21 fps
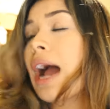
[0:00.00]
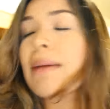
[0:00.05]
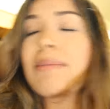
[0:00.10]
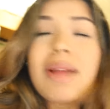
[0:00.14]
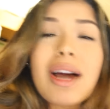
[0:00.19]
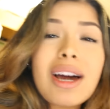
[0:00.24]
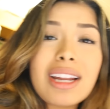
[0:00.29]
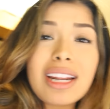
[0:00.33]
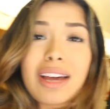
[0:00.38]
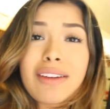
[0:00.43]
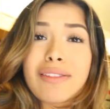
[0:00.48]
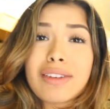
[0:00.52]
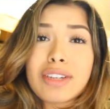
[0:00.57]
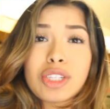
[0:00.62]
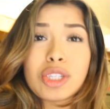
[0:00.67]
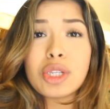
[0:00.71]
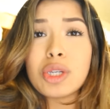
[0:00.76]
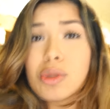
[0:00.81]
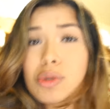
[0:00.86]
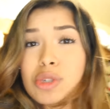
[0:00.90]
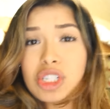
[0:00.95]
I'm not gonna have a
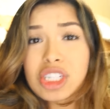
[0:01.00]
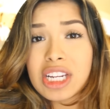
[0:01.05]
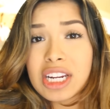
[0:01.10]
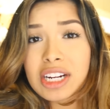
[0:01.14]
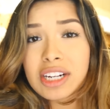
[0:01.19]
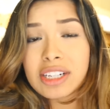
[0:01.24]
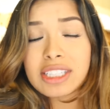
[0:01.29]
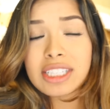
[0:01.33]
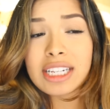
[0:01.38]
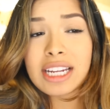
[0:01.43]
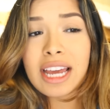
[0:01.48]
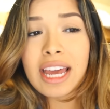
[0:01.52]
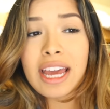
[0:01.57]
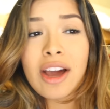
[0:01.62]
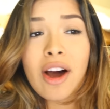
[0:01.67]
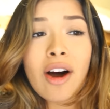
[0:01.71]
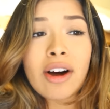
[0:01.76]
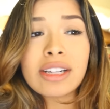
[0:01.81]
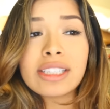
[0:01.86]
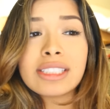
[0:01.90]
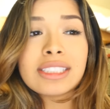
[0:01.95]
huge dinner today,
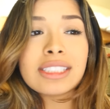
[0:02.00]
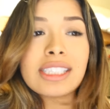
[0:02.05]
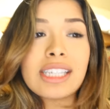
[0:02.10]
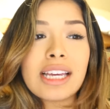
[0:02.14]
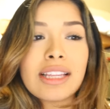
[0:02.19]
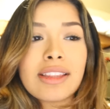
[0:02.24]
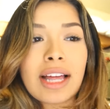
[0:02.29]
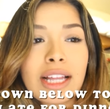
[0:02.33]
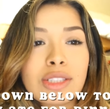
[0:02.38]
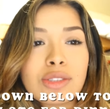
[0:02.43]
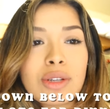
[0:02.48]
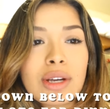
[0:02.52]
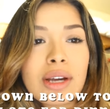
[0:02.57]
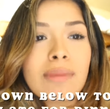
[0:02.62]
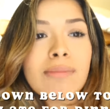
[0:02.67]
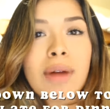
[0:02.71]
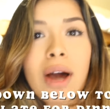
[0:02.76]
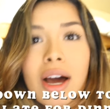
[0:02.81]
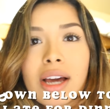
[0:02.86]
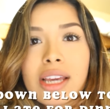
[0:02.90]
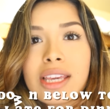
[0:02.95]
honestly. That's why
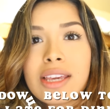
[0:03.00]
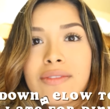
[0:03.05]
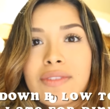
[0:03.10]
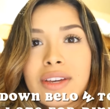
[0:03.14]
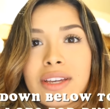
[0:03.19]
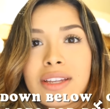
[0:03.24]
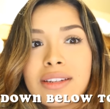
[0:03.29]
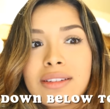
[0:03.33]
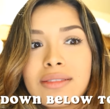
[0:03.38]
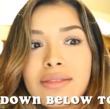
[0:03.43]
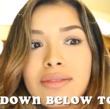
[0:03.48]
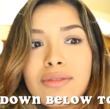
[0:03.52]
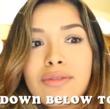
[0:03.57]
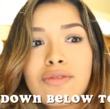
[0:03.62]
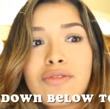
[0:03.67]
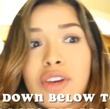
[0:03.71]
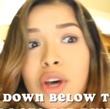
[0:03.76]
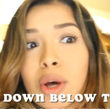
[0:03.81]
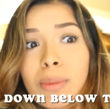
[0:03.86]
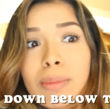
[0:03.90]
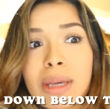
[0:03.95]
I'm not even
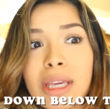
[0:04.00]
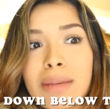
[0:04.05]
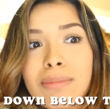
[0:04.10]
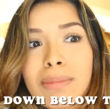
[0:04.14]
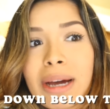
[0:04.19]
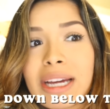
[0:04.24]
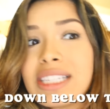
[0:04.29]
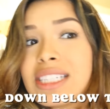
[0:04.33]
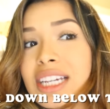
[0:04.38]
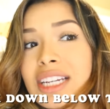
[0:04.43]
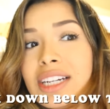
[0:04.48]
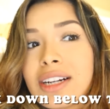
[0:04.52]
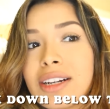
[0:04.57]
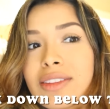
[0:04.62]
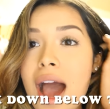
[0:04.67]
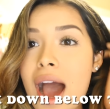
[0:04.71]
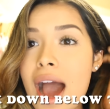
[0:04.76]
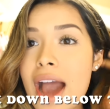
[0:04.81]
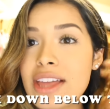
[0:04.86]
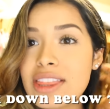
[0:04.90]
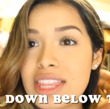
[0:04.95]
filming my dinner.
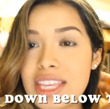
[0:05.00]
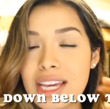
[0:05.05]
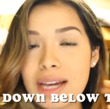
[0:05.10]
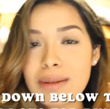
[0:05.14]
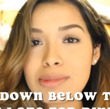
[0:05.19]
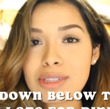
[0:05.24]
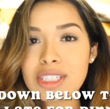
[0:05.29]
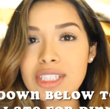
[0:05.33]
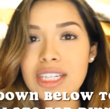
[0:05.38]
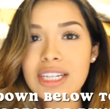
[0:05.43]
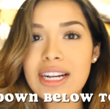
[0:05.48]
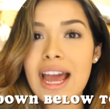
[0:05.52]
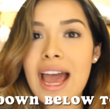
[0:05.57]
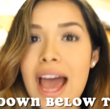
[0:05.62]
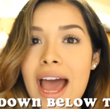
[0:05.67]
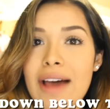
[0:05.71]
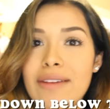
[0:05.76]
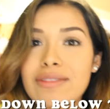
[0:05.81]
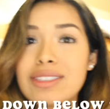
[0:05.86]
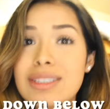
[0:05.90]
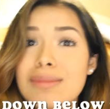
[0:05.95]
I think I'm just gonna
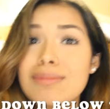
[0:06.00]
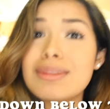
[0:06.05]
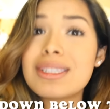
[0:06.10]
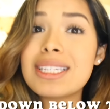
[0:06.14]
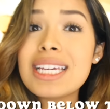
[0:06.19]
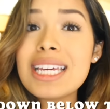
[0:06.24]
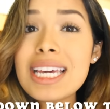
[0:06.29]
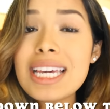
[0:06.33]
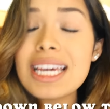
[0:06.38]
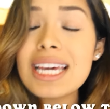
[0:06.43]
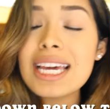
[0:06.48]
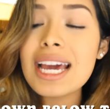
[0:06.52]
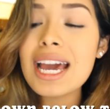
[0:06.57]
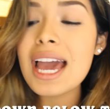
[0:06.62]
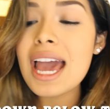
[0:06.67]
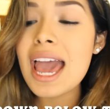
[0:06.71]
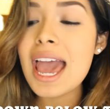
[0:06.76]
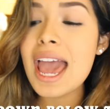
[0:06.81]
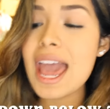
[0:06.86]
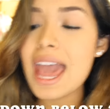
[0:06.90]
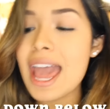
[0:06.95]
have some tea
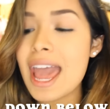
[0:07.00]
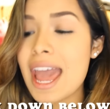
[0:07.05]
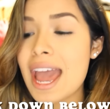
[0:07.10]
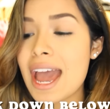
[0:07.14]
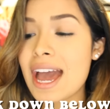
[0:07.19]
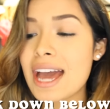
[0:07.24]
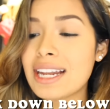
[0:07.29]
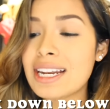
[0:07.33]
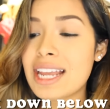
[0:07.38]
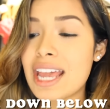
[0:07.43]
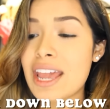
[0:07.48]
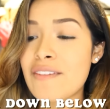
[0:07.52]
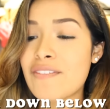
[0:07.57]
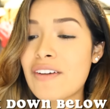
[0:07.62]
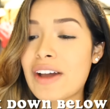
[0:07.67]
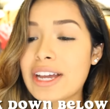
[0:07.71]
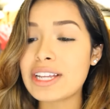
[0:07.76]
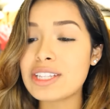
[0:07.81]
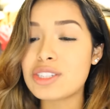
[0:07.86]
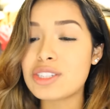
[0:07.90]
and if I